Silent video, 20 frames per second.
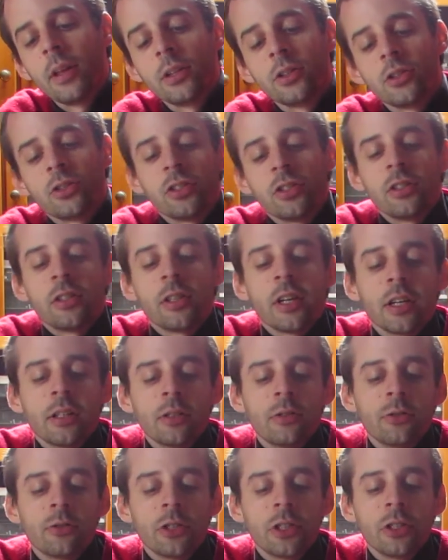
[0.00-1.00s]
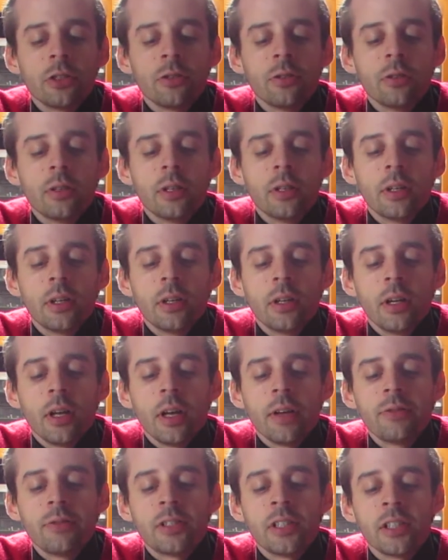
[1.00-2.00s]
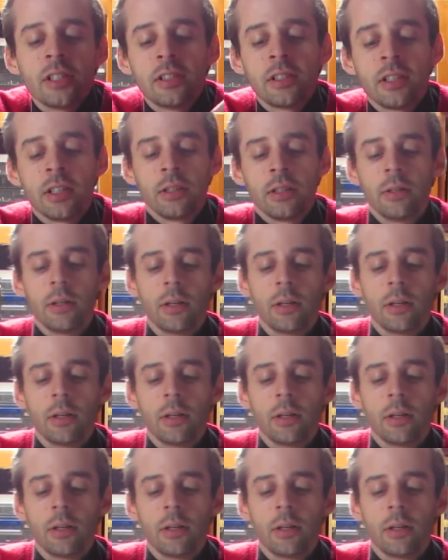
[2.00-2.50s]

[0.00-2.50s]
just like the real F-16.